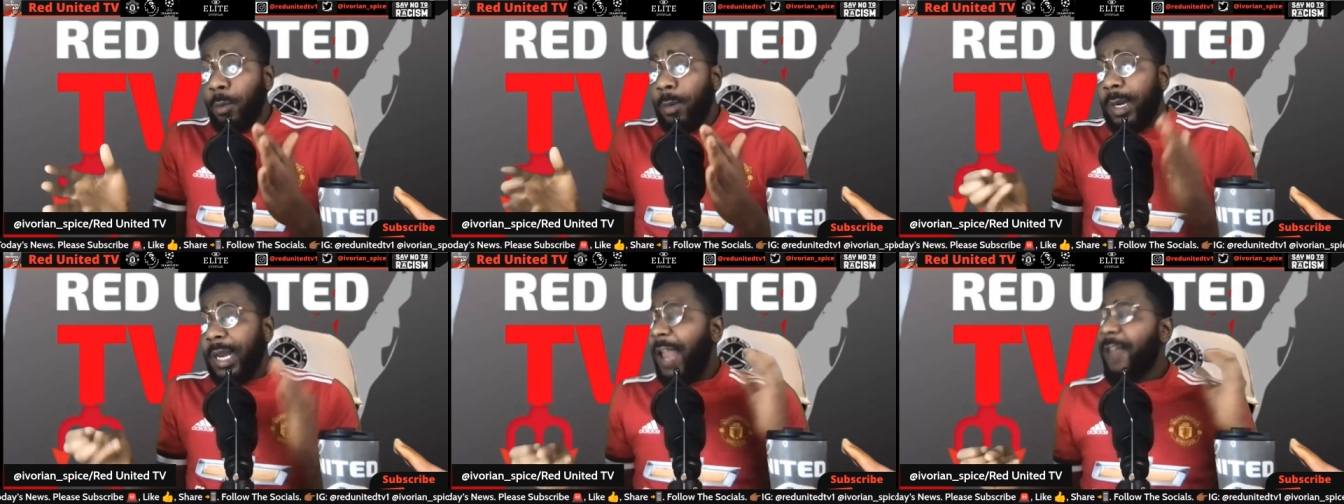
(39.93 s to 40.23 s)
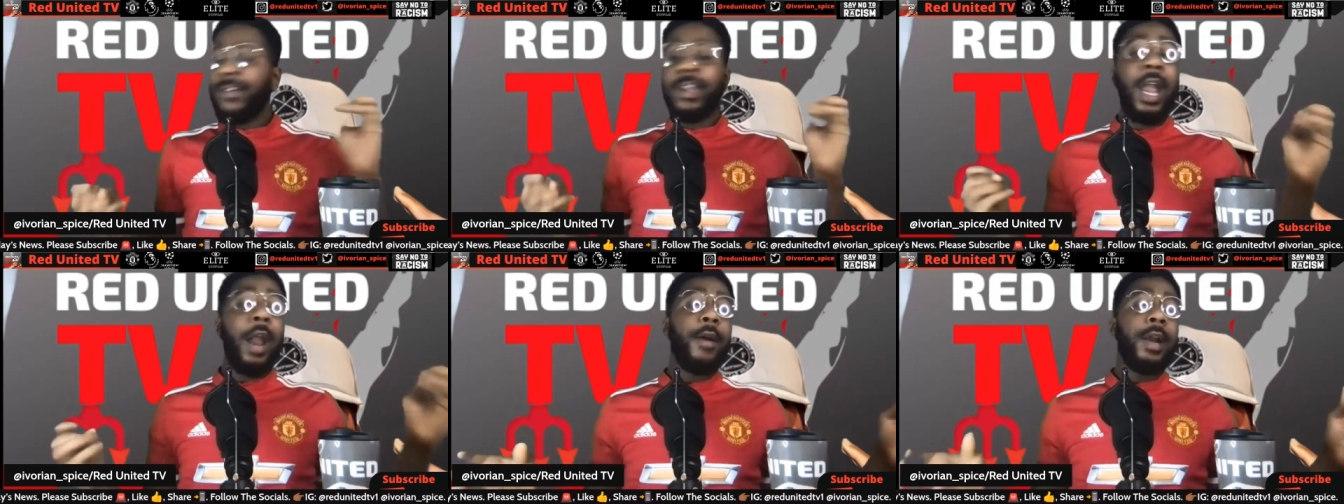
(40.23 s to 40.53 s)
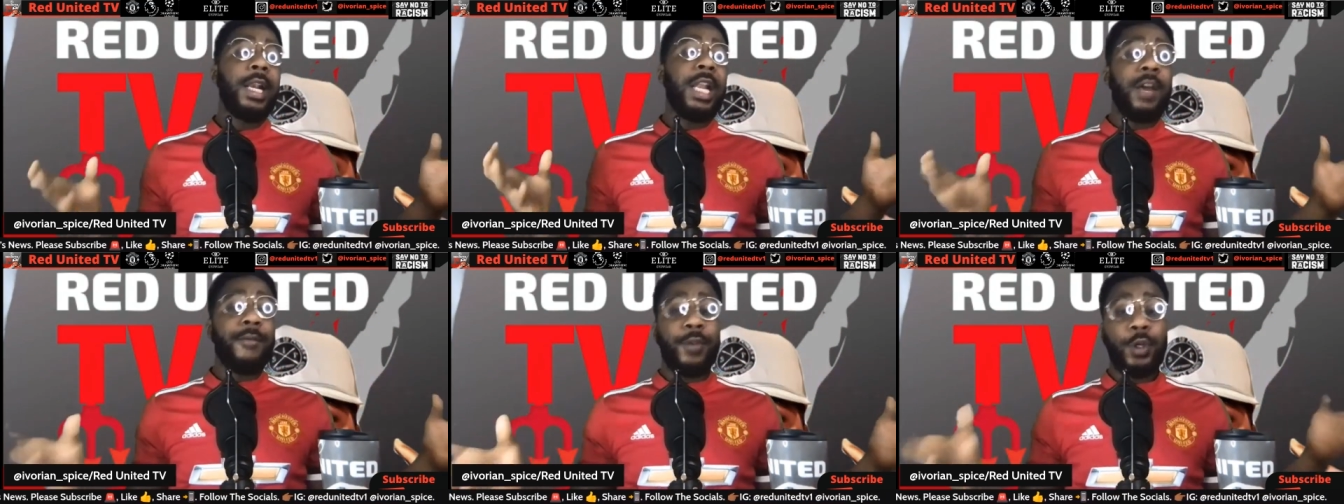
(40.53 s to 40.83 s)

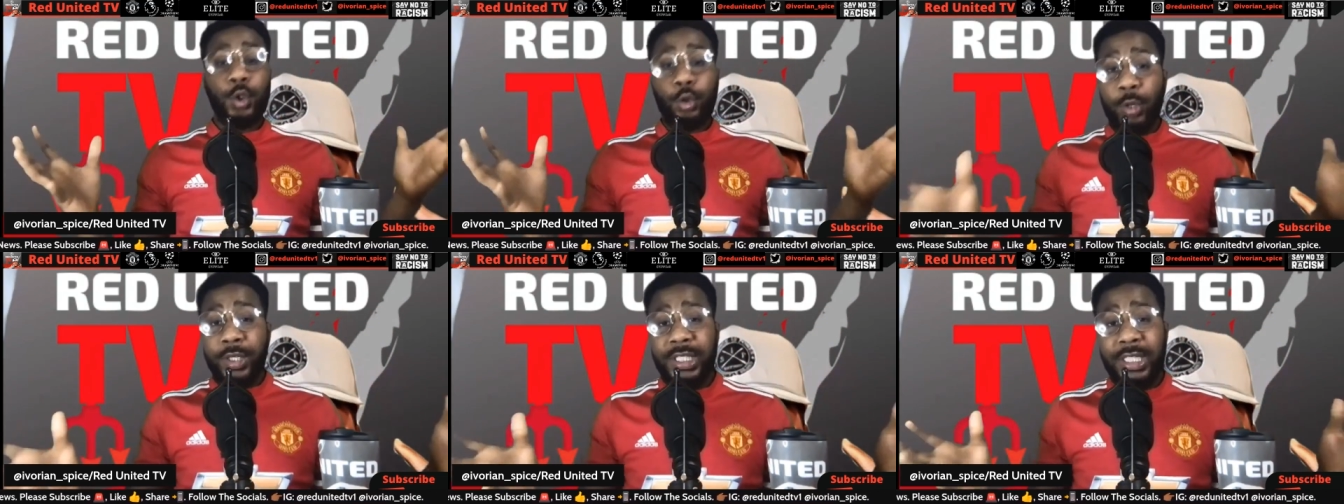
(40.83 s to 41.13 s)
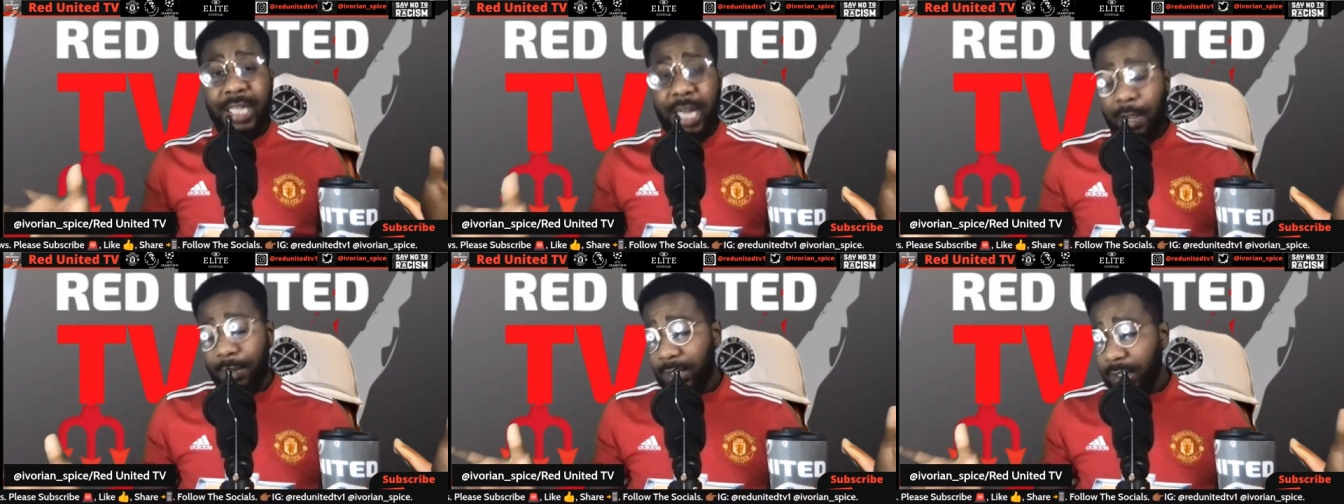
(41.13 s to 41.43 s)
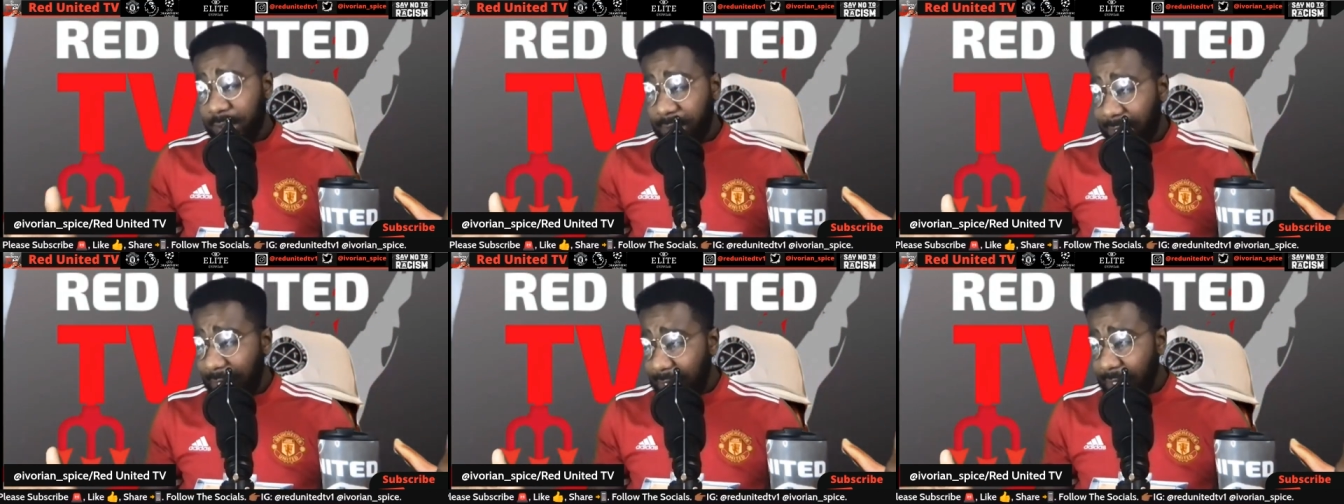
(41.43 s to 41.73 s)
tweeted out
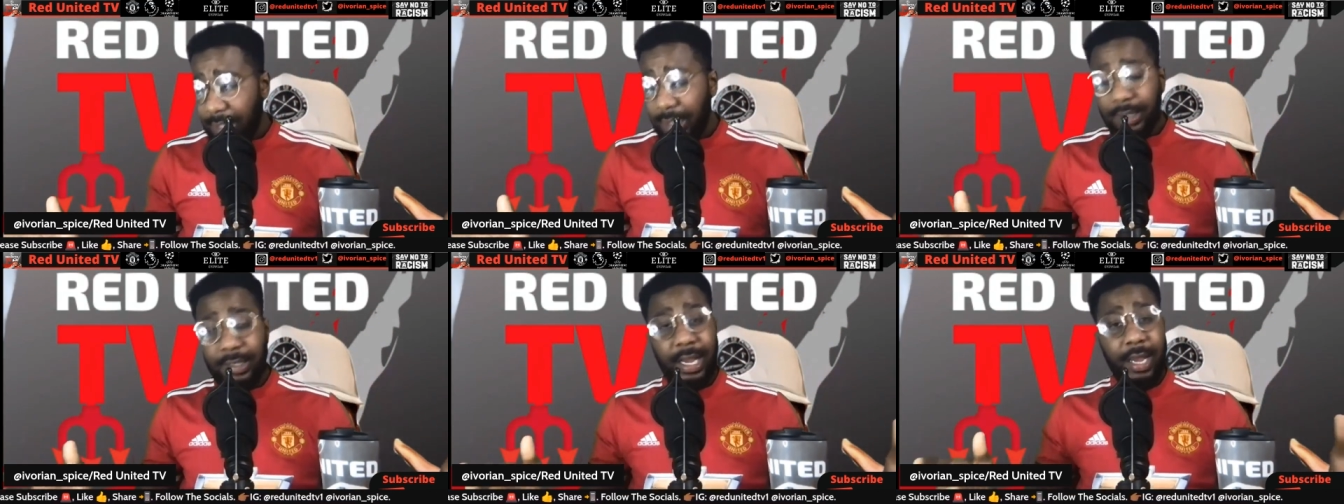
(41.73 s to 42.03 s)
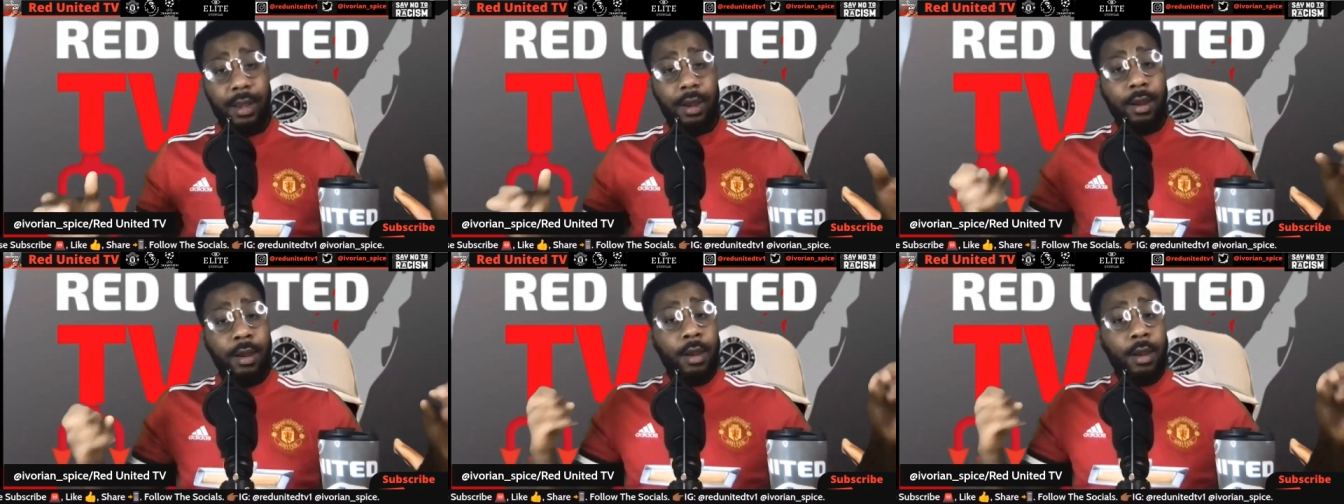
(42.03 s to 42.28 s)
today that